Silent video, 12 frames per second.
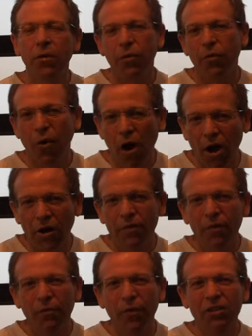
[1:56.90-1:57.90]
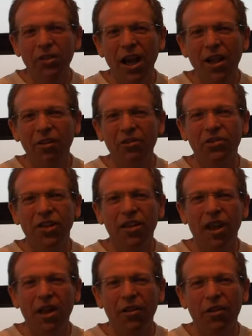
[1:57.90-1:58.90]
We were wrong. Rich
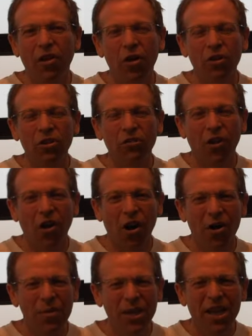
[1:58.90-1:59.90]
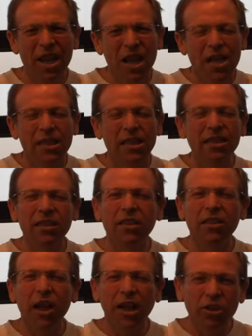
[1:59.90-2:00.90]
Ellerson, the coach of Army,
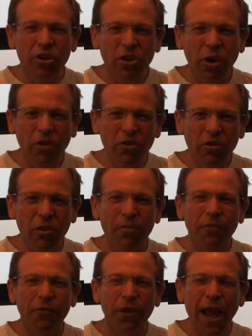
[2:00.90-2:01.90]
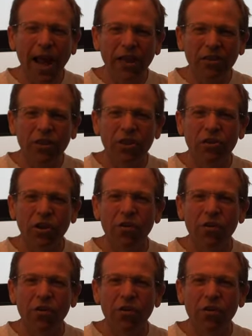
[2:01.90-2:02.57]
has shown some flashes,